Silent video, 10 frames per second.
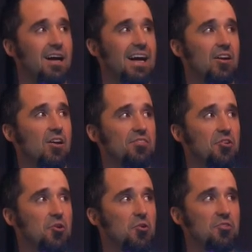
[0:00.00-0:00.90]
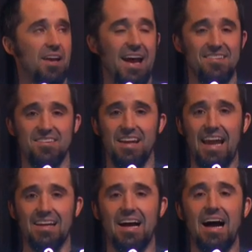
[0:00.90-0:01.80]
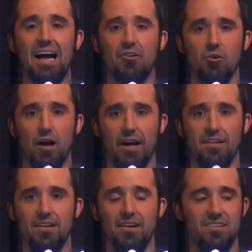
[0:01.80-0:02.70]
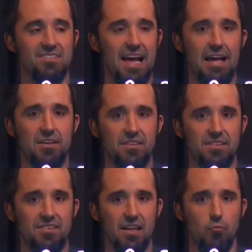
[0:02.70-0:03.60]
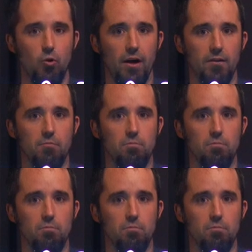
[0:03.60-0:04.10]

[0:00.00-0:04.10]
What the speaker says: I can also use an acid anhydride in exactly the same way.